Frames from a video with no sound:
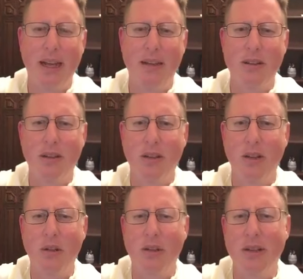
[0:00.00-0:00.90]
And
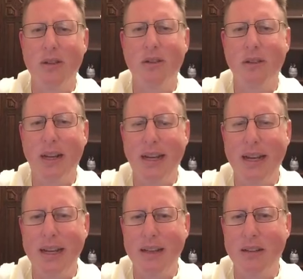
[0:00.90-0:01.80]
you can
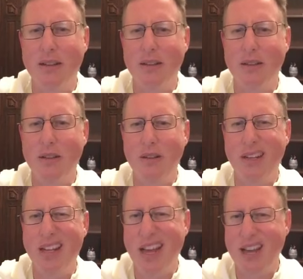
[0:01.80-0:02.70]
try and
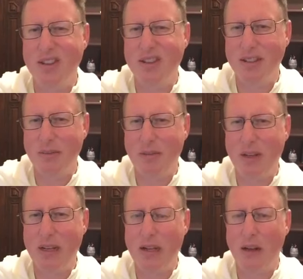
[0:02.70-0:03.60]
catch
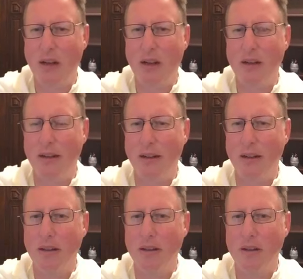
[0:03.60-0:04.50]
someone on
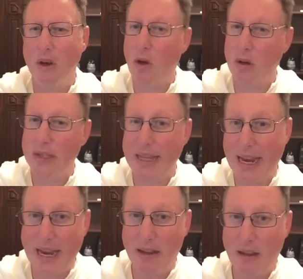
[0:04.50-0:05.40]
a tall
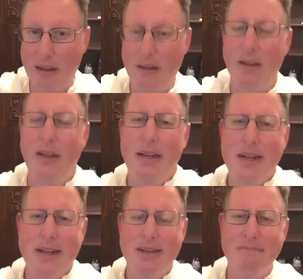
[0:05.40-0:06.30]
tale.
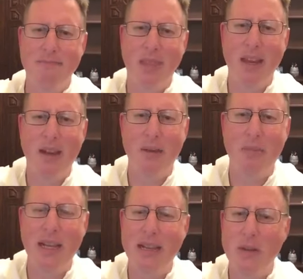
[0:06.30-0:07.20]

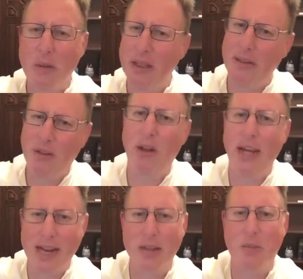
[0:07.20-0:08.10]
But that's only if you're
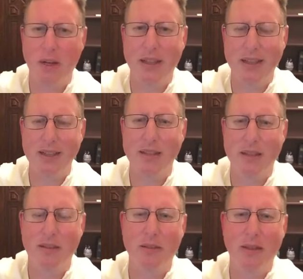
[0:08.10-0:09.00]
an expert at
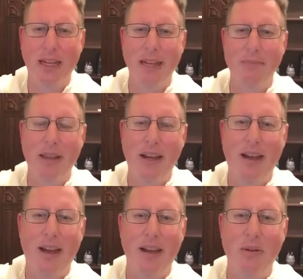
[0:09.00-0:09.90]
this, okay?
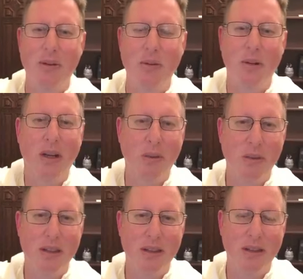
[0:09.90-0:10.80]
I was working
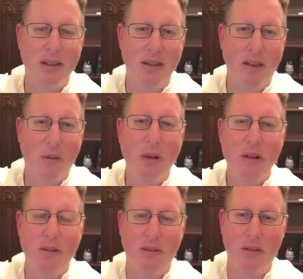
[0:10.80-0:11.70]
with a
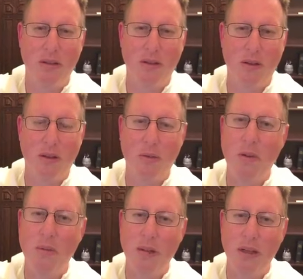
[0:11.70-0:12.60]
wonderful
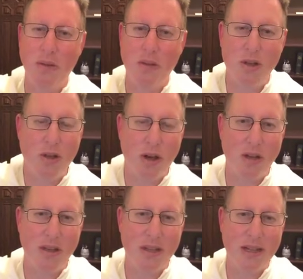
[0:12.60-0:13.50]
woman who was in
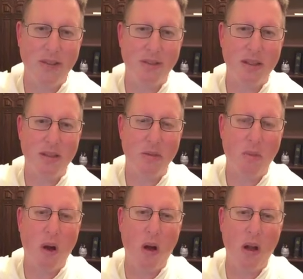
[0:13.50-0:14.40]
charge of the St. Vincent de
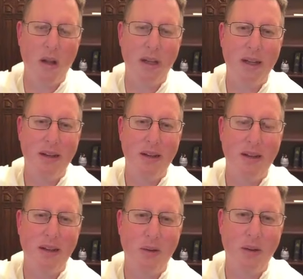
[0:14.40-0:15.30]
Paul
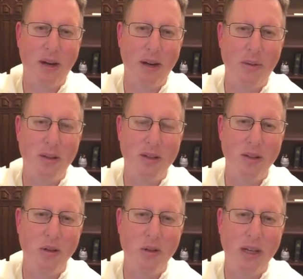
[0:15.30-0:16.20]
where I was
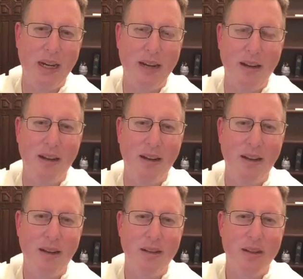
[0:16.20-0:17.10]
in Eugene, and
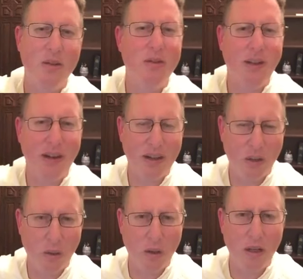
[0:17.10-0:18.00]
she was very
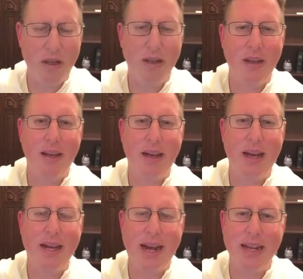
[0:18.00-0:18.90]
good
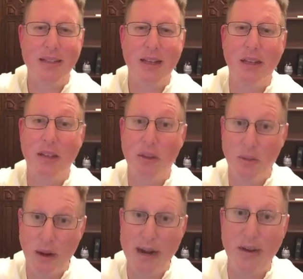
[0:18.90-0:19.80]
at asking
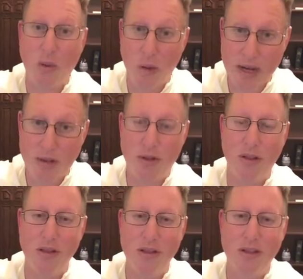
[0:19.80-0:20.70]
the right
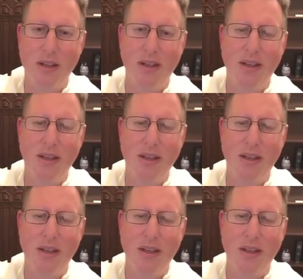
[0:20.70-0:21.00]
questions